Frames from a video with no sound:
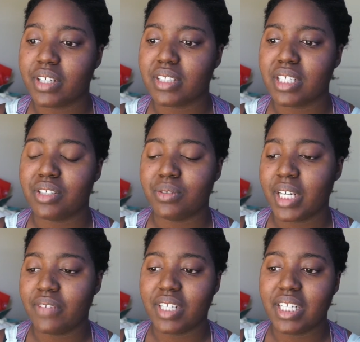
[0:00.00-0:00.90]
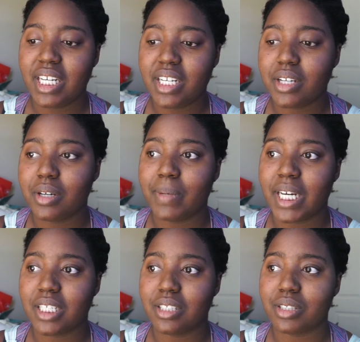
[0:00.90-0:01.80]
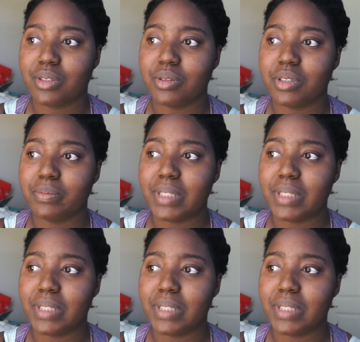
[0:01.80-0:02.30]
I was like, do I even need to go back to school?